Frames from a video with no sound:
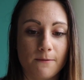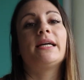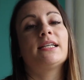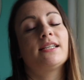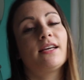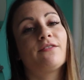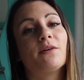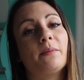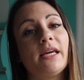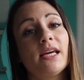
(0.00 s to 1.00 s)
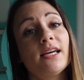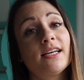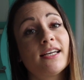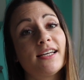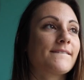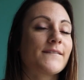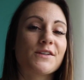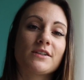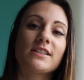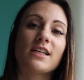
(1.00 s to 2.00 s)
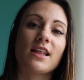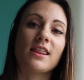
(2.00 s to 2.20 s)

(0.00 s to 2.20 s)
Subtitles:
Biggest thing for me, which was